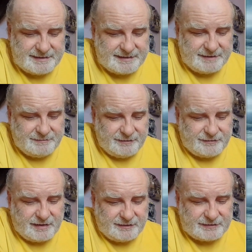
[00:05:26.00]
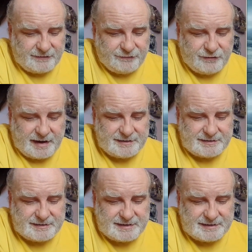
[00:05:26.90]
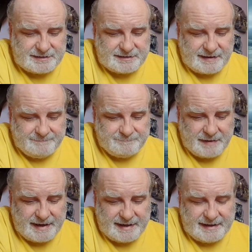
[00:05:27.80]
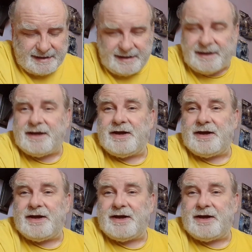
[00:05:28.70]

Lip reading: Then we've got Frances Bay,